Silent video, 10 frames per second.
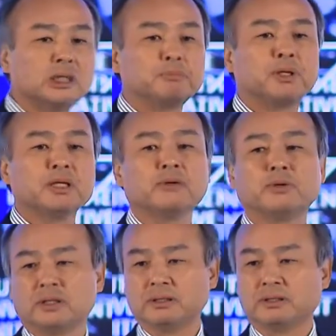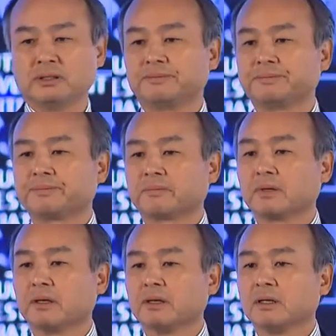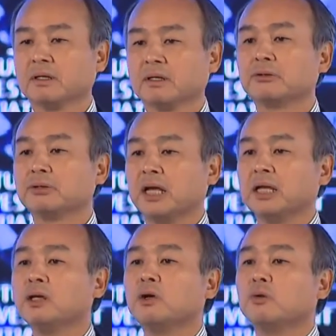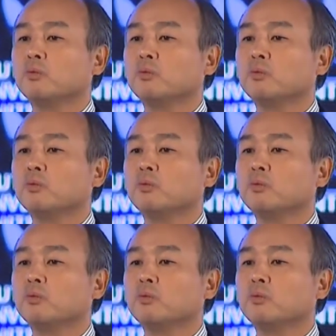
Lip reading: shipped in the world. Now today,